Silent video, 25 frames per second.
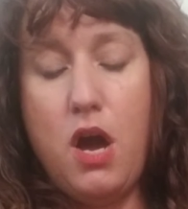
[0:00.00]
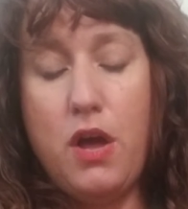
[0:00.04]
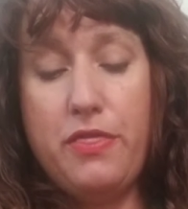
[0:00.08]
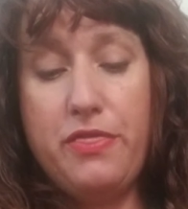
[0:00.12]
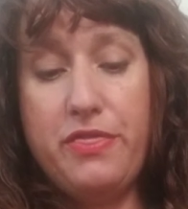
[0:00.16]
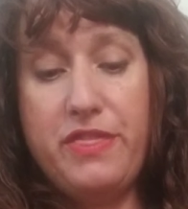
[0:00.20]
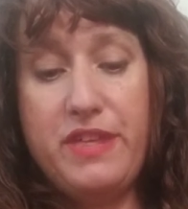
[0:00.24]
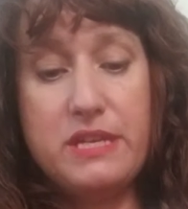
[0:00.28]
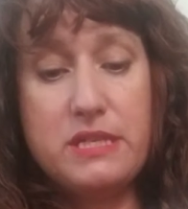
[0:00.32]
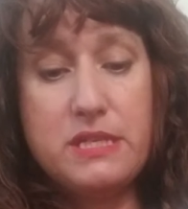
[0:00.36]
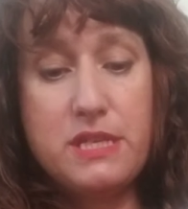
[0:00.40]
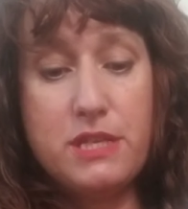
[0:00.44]

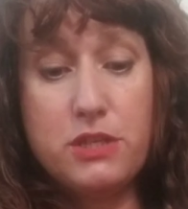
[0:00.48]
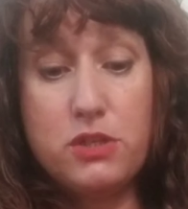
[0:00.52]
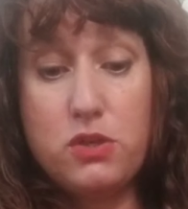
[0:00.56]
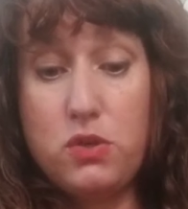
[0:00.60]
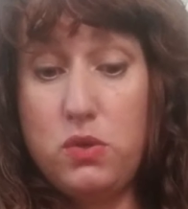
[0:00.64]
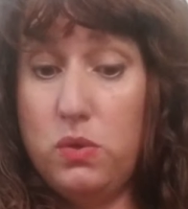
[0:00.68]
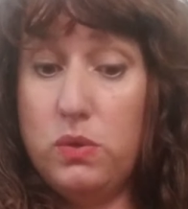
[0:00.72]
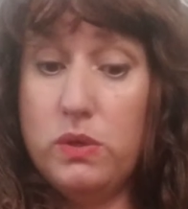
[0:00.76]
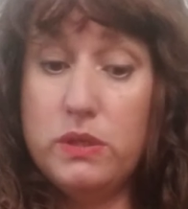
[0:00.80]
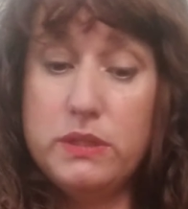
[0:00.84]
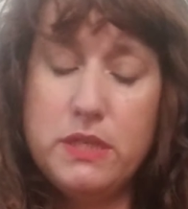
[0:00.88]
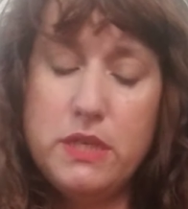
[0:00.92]
This is
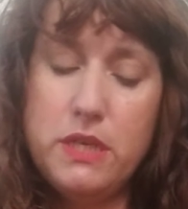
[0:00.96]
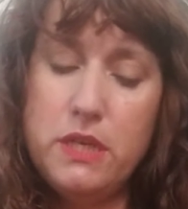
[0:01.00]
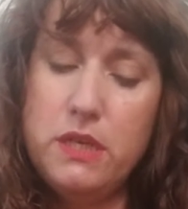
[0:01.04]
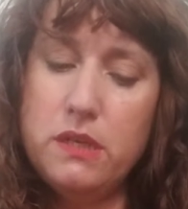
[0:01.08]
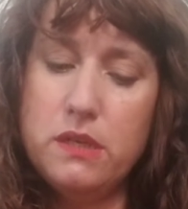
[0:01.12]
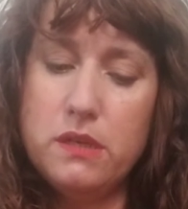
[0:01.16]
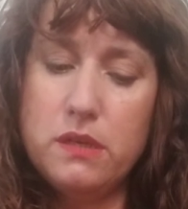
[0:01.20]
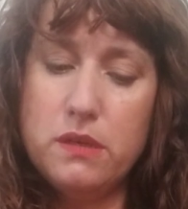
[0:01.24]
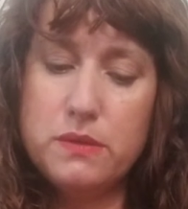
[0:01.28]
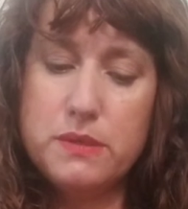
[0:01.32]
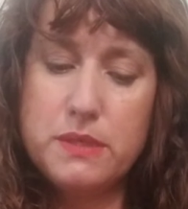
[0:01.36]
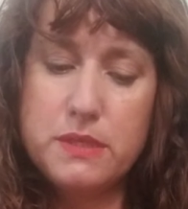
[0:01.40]
cool
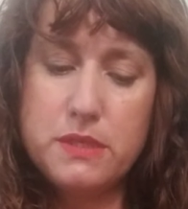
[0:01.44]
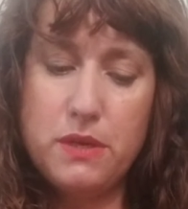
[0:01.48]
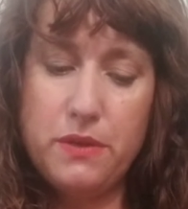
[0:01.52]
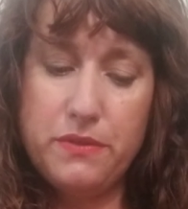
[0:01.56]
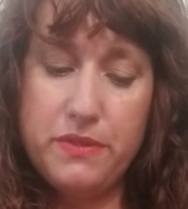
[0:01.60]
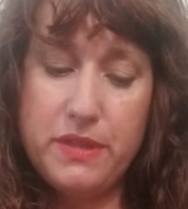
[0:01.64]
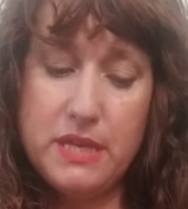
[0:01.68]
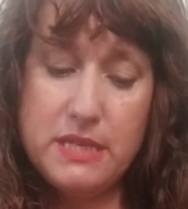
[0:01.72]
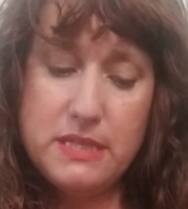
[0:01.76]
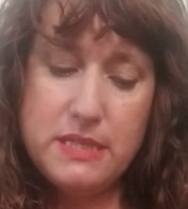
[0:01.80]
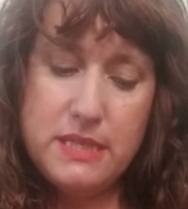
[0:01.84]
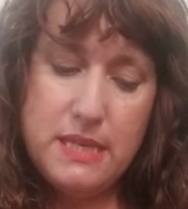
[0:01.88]
too. So
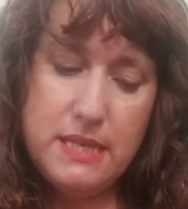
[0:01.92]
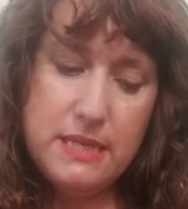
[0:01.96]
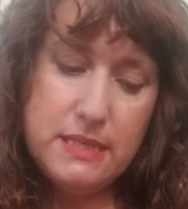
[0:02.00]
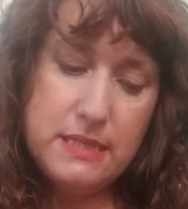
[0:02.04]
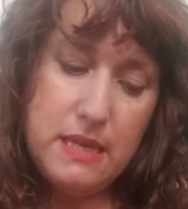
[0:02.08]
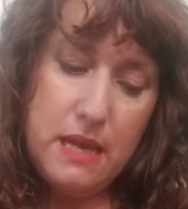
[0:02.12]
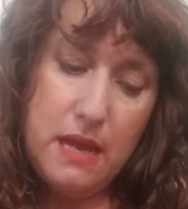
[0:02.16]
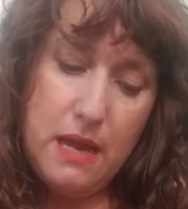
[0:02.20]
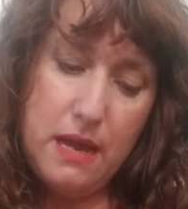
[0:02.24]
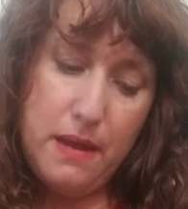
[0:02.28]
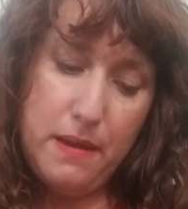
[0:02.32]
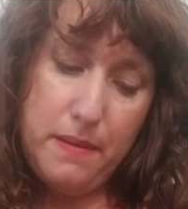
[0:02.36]
this is
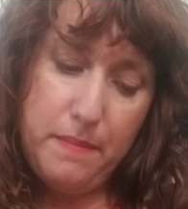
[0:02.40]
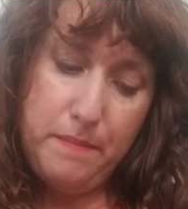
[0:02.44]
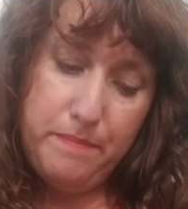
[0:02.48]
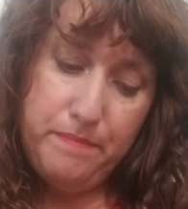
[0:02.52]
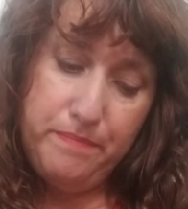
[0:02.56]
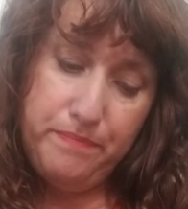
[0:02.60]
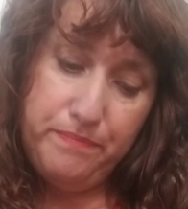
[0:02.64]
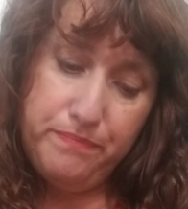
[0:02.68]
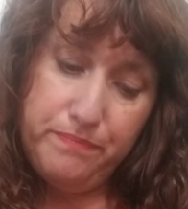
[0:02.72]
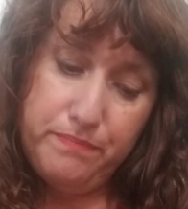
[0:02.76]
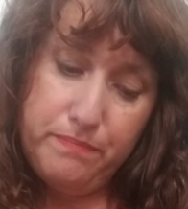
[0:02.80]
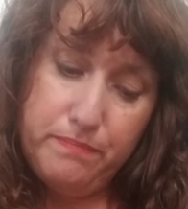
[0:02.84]

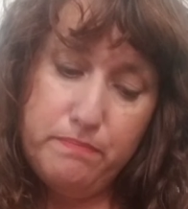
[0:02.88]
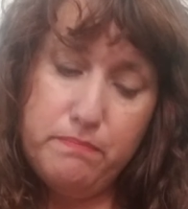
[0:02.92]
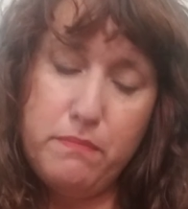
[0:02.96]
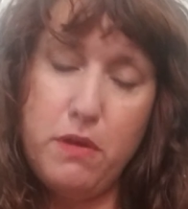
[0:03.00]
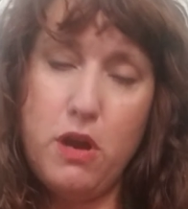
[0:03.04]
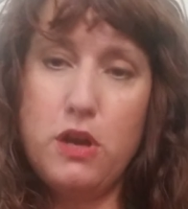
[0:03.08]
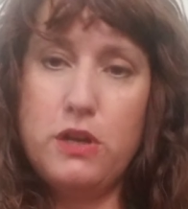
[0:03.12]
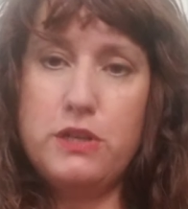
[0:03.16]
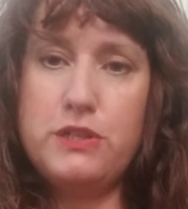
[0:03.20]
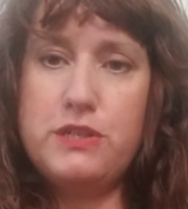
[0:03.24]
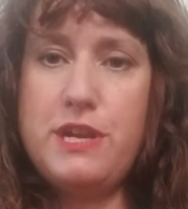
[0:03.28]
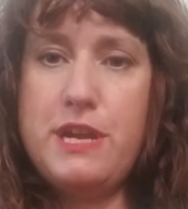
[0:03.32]
um,
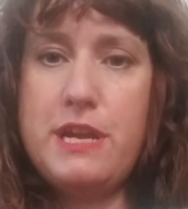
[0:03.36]
Marc